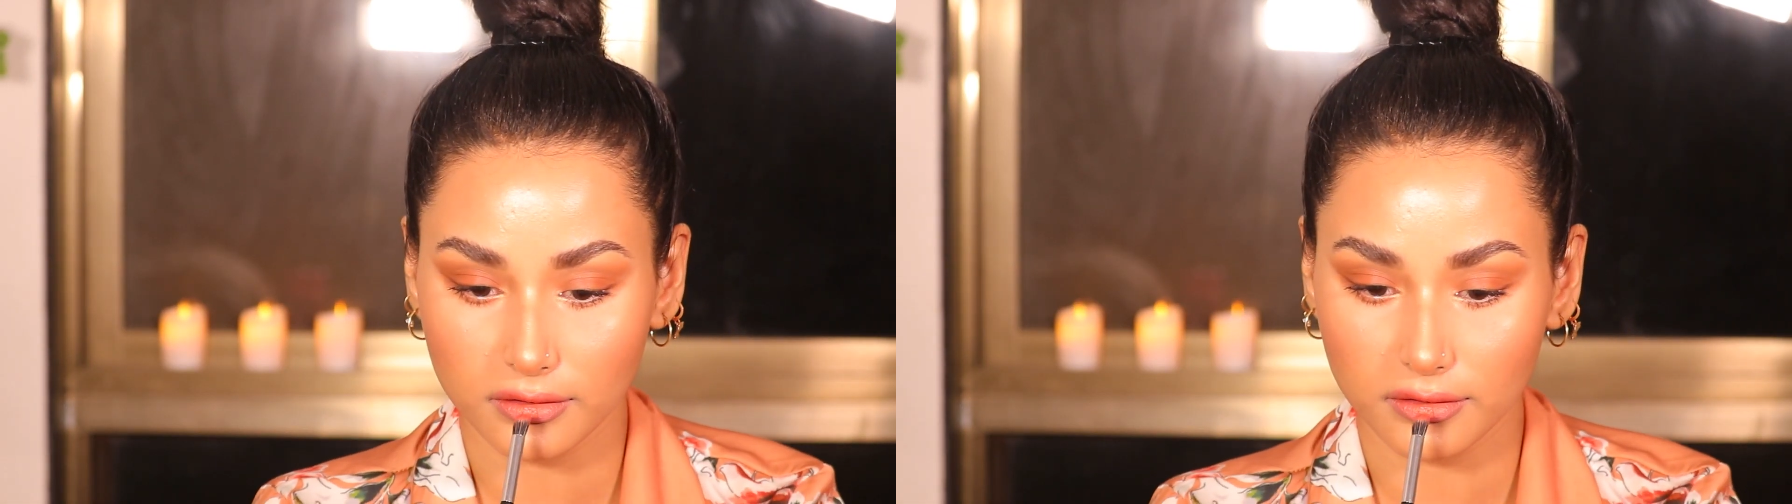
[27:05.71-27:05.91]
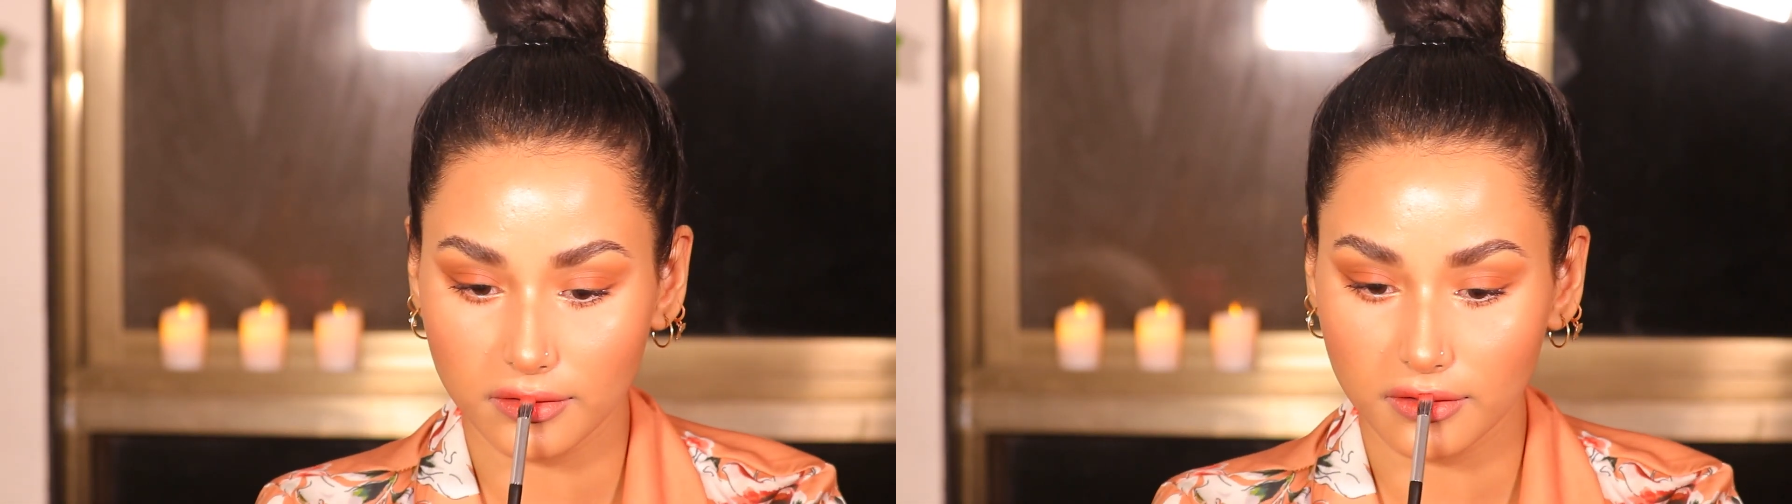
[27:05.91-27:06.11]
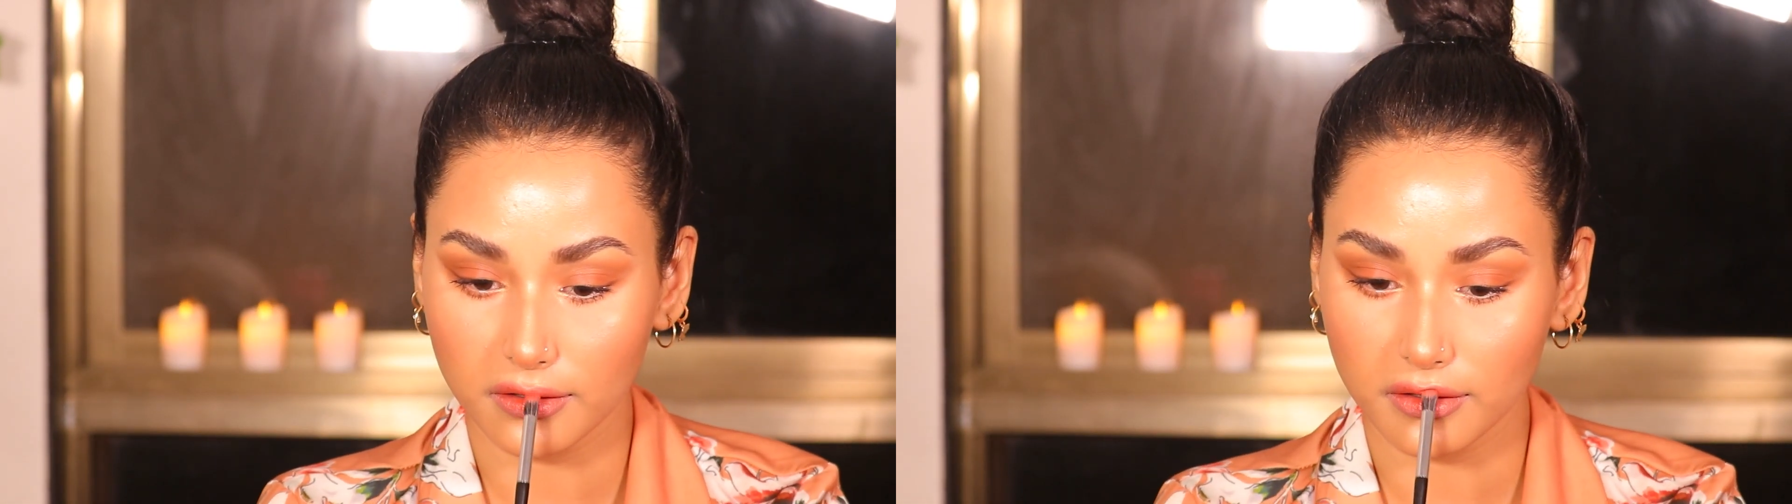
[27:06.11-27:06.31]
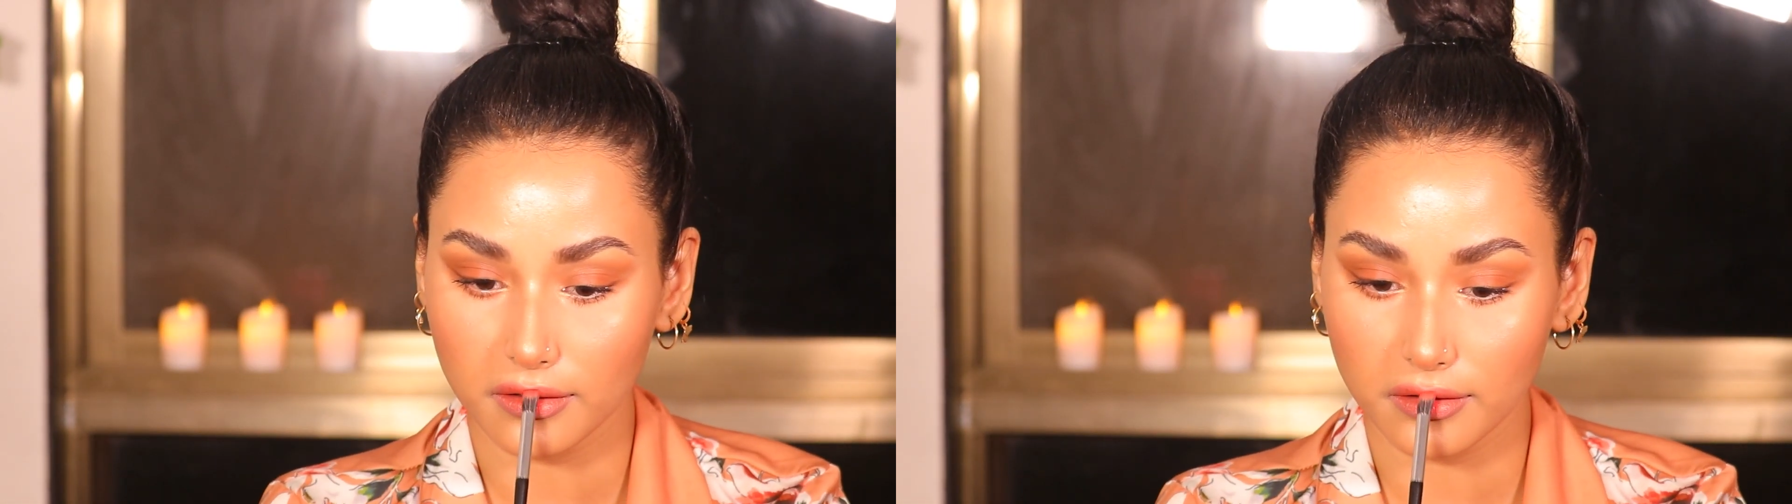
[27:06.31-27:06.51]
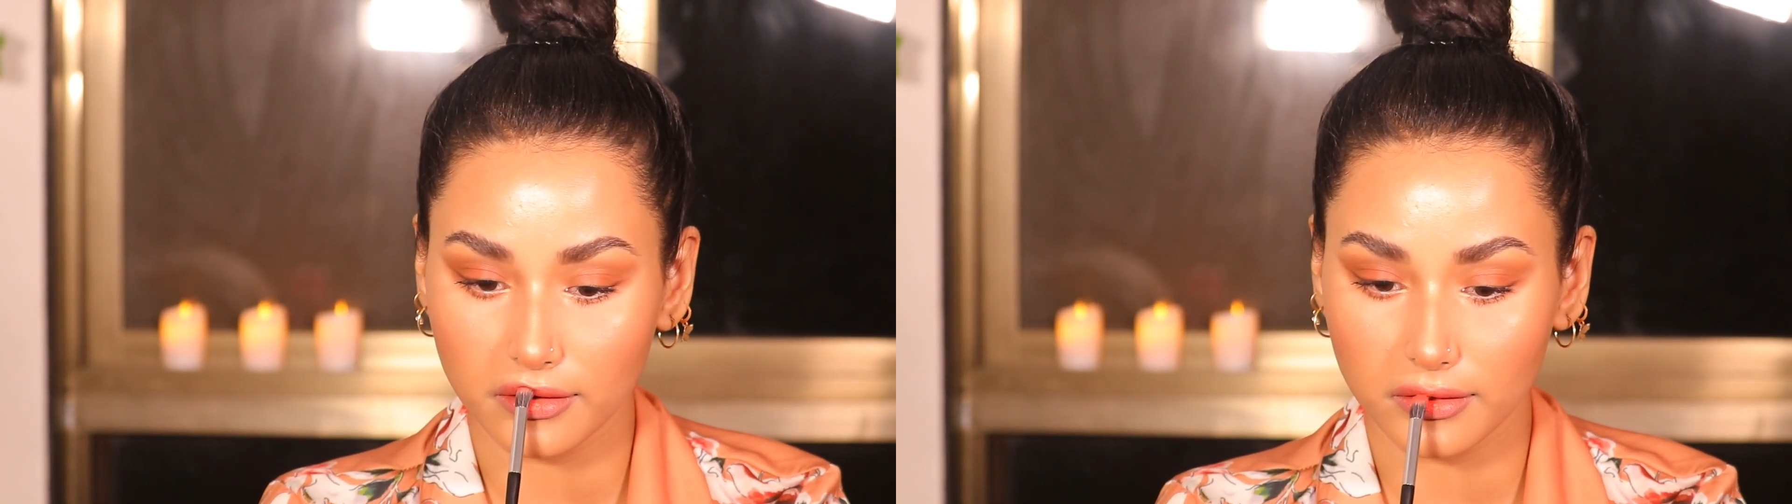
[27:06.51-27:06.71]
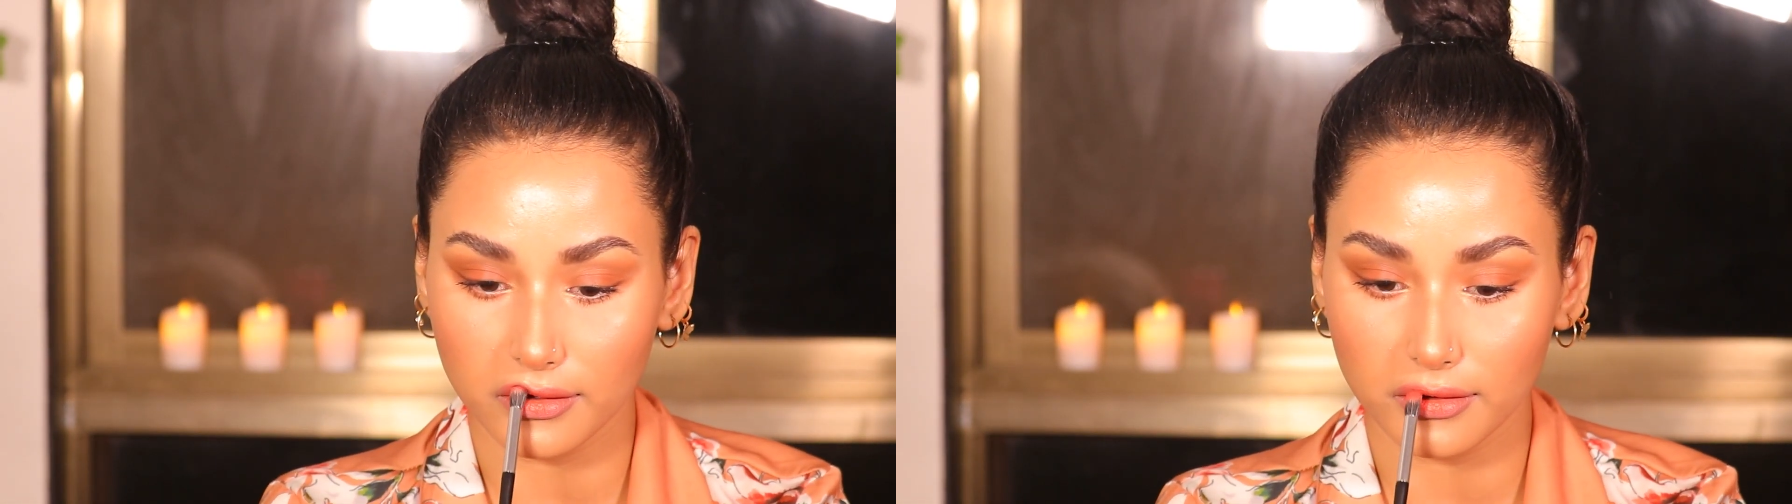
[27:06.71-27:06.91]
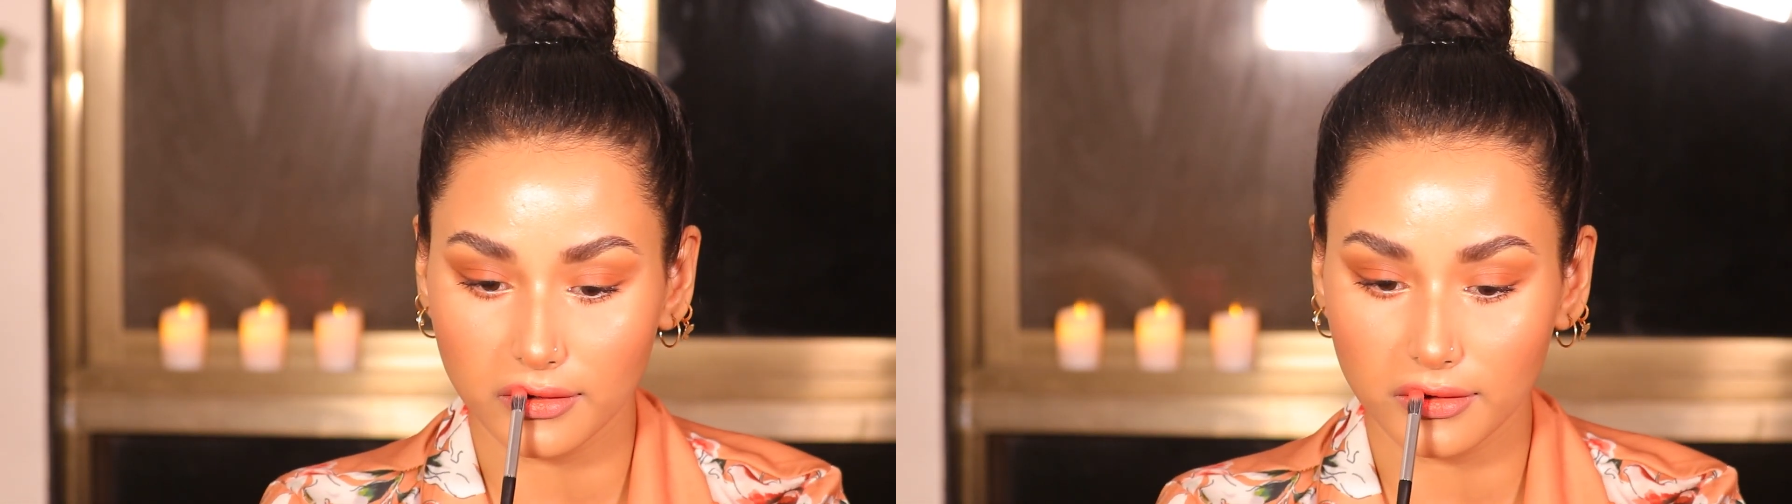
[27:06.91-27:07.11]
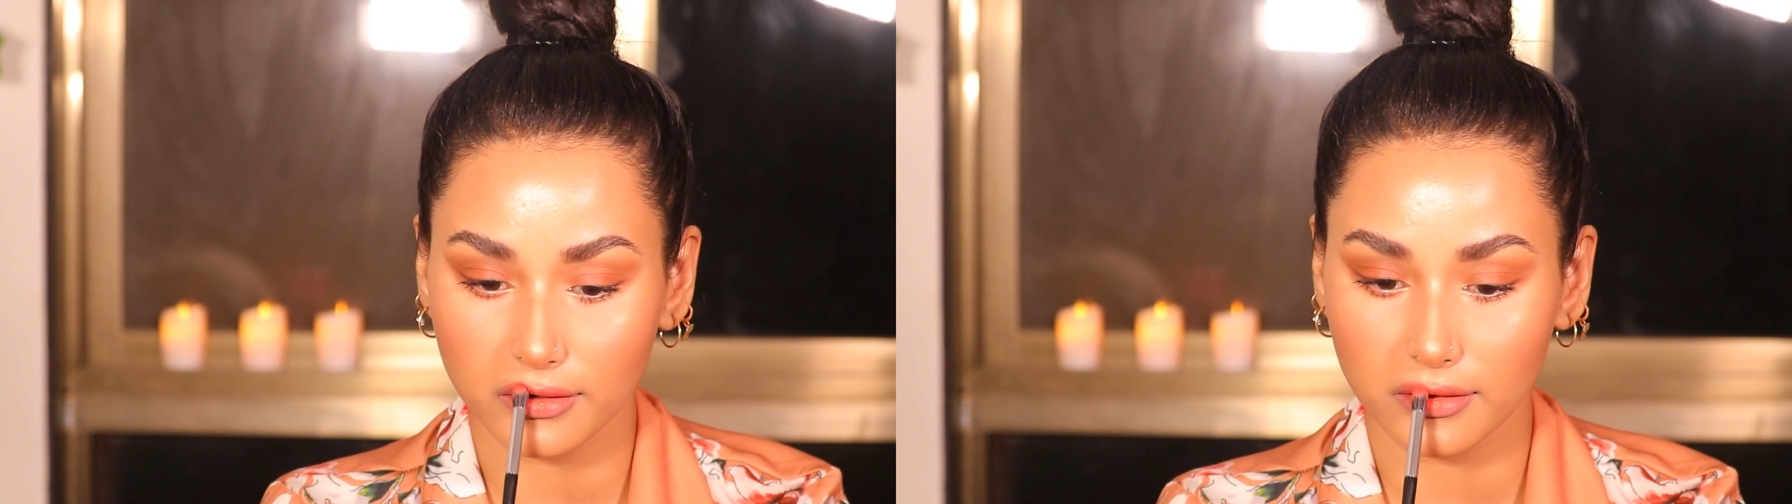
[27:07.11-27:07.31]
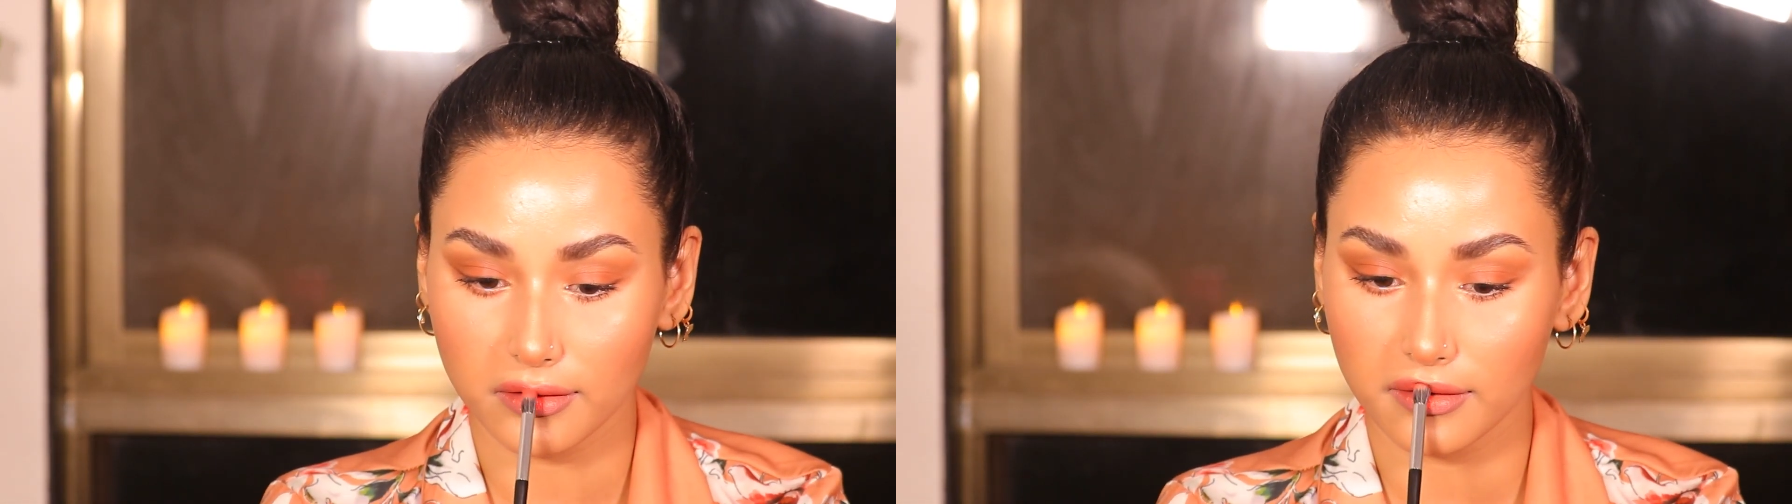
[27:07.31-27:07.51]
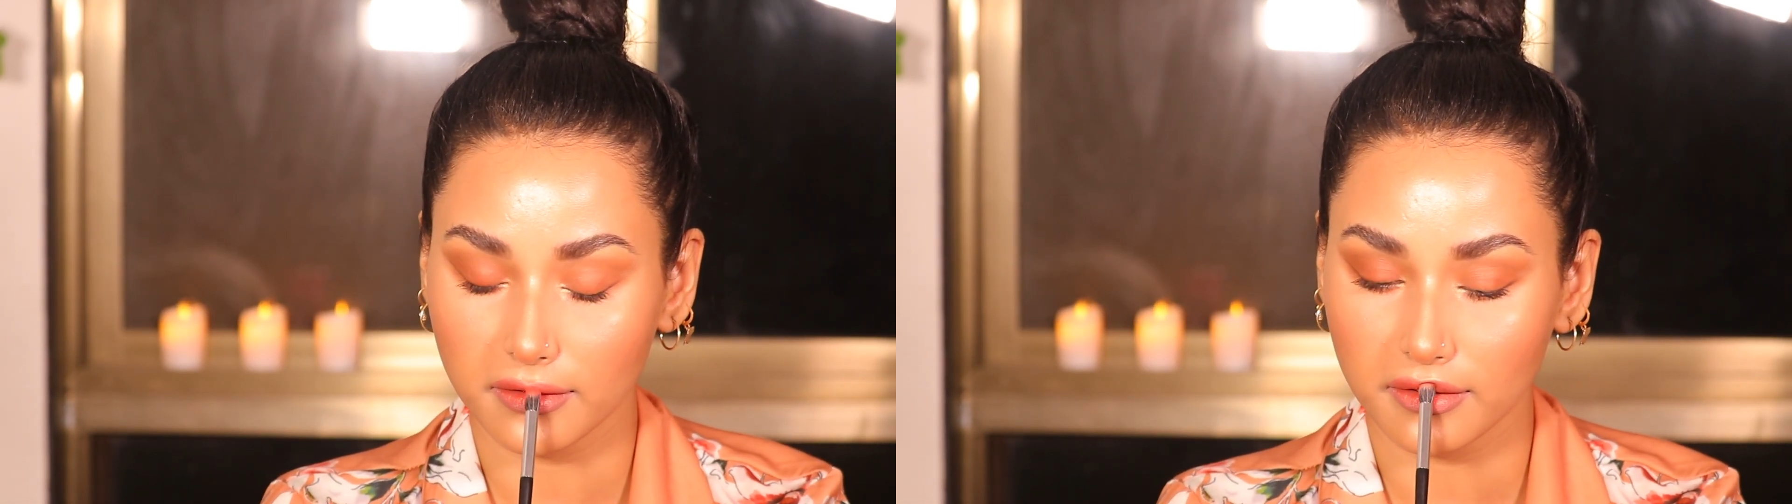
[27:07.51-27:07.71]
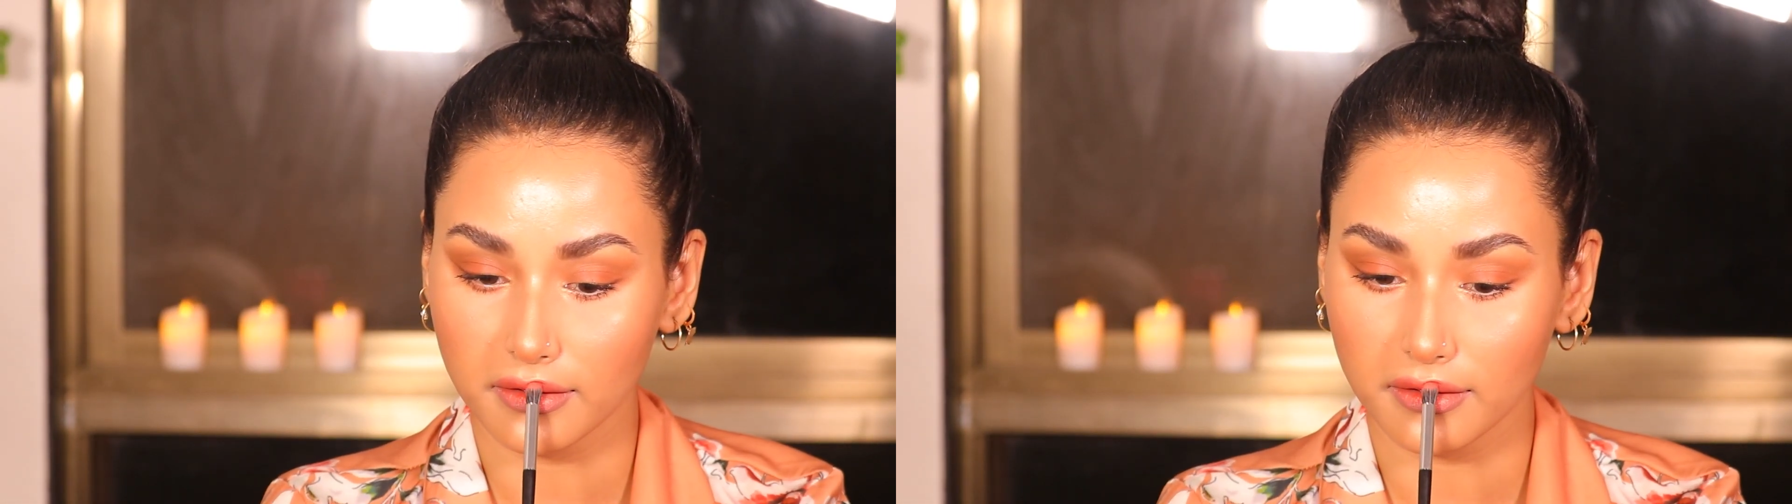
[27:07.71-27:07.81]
So what I'm gonna